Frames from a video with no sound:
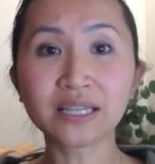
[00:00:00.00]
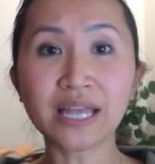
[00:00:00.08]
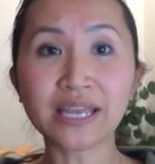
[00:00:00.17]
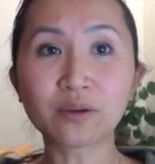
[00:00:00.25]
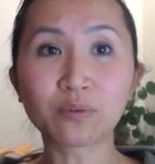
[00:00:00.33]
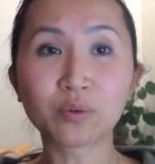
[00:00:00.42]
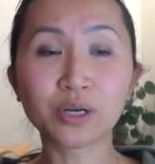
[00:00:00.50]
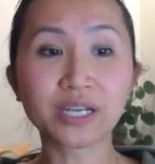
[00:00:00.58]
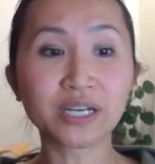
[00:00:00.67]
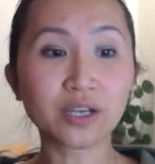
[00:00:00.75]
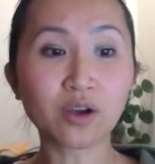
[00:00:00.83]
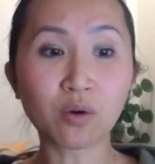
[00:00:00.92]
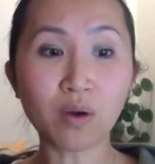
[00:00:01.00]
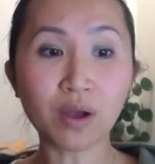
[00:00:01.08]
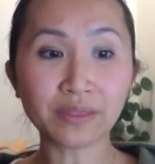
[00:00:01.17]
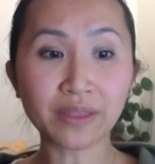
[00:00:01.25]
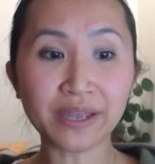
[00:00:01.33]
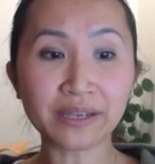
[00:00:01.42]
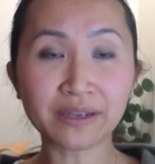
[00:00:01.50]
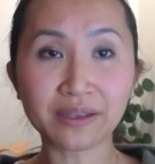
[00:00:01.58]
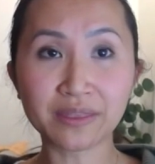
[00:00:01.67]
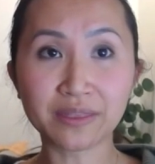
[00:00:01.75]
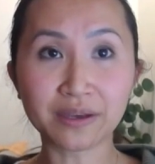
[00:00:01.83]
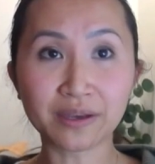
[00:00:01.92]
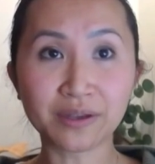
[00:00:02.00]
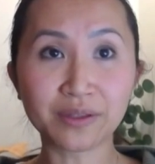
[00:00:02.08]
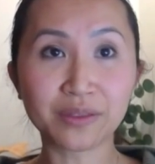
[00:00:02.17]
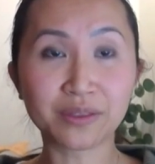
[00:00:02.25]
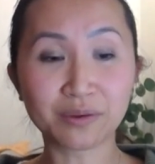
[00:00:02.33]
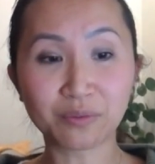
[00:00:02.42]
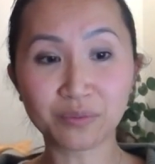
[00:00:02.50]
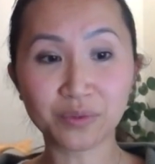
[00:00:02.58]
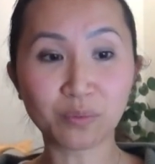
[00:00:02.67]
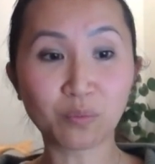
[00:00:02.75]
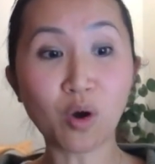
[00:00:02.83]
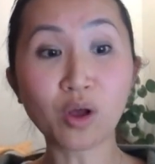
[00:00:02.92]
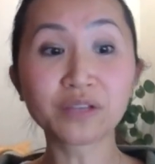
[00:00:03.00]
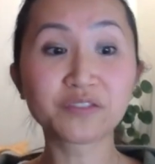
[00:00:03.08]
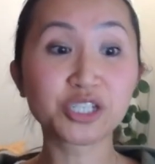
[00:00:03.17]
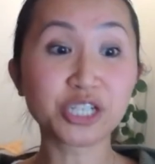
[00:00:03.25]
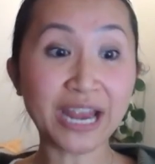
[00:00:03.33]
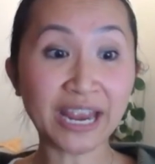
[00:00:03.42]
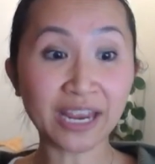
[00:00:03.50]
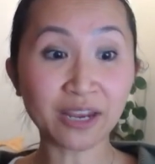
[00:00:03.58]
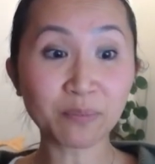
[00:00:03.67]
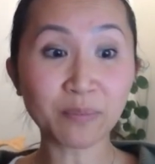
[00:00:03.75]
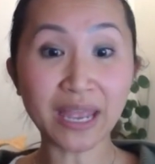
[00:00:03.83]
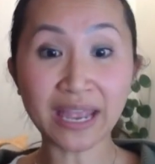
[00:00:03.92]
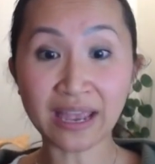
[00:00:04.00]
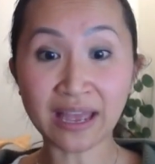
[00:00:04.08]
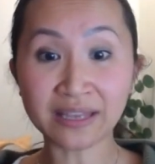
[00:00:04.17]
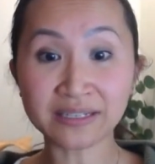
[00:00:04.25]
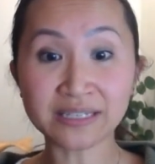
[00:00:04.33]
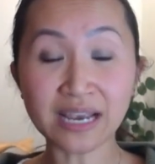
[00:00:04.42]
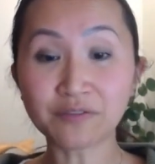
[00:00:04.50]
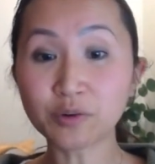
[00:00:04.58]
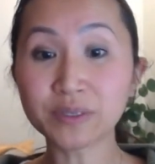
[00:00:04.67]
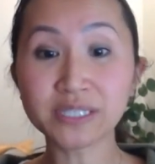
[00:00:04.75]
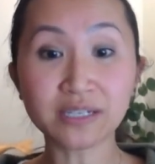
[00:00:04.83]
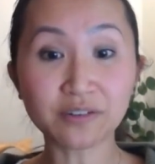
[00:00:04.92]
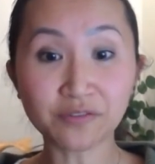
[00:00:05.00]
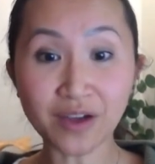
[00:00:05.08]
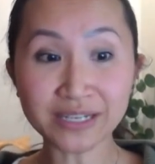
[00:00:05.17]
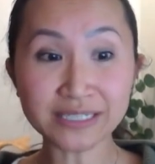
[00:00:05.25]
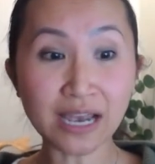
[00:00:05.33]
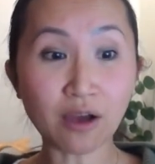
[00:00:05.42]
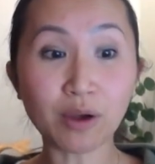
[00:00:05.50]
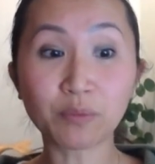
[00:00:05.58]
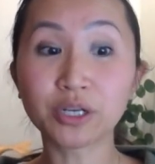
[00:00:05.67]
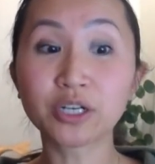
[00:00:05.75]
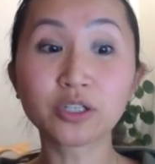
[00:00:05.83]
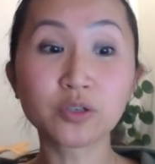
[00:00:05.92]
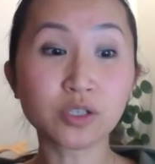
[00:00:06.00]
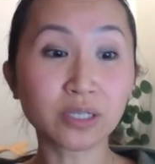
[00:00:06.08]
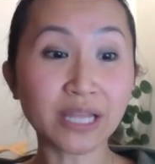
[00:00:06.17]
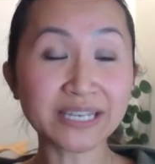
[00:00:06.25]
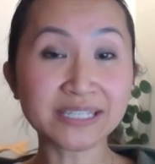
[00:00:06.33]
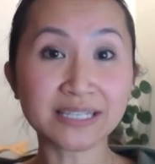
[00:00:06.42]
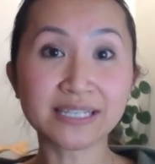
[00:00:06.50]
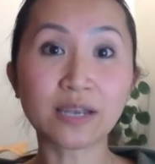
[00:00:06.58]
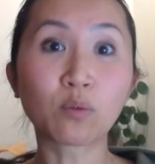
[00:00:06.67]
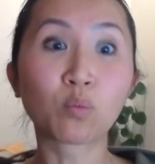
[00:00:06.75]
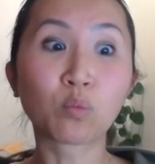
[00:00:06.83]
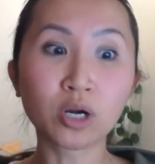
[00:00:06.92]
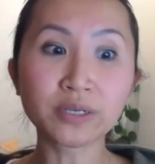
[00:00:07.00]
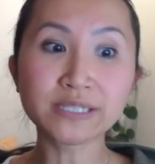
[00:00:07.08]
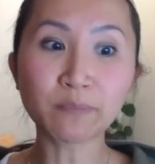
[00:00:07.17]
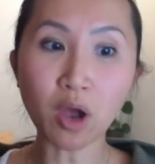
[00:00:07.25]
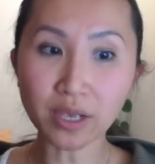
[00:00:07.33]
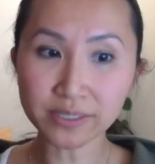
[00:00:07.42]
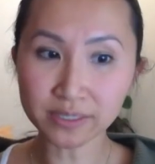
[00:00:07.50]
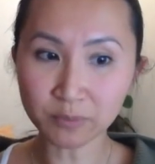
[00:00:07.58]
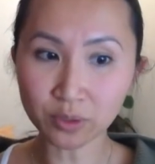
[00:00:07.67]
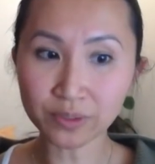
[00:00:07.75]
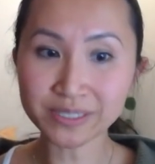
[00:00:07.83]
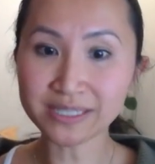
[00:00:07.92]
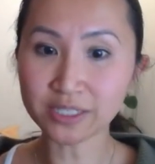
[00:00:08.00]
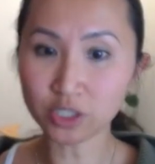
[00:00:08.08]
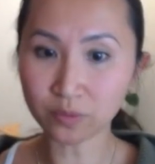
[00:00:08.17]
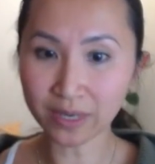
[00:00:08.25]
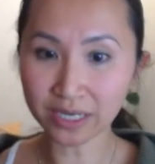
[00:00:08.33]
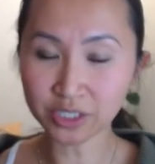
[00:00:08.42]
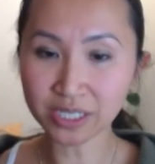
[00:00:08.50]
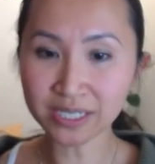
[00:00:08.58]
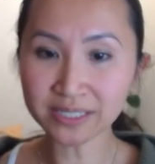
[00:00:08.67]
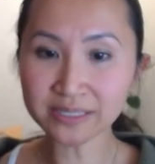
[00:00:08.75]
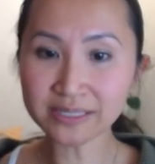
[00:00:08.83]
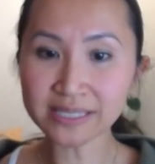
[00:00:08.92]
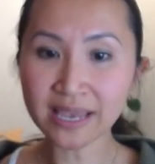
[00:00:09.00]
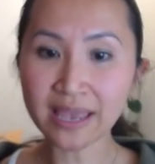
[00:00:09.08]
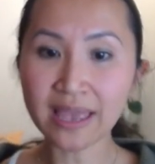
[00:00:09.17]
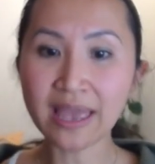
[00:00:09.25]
like we're going to go on like the wall of shame and everyone's going to find out and we're going to lose our license, like worst possible situations.